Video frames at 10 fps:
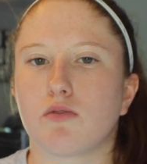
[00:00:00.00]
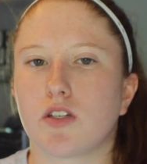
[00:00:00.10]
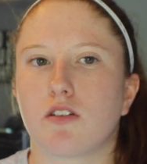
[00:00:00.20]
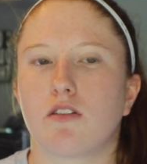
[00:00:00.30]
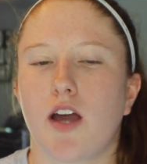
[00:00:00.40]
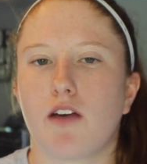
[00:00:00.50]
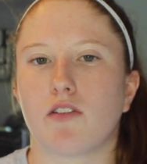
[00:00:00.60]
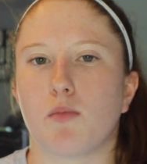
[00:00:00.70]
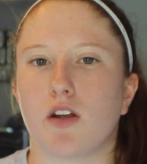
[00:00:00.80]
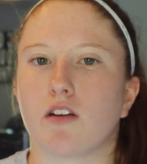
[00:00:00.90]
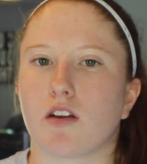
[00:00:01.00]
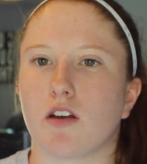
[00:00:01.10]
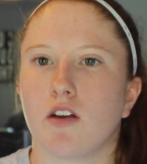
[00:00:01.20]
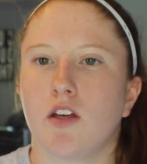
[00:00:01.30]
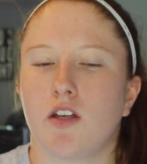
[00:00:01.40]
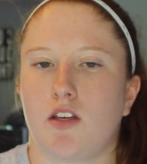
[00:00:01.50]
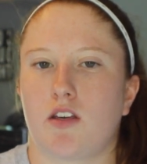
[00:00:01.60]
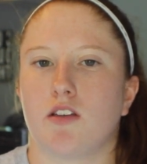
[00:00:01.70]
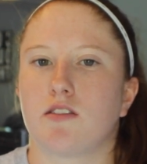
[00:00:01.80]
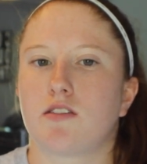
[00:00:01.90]
that we don't have in America
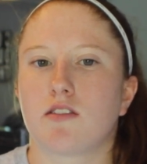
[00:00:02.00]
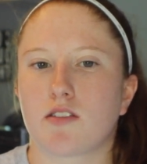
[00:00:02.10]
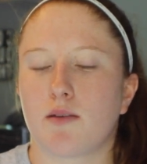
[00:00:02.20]
because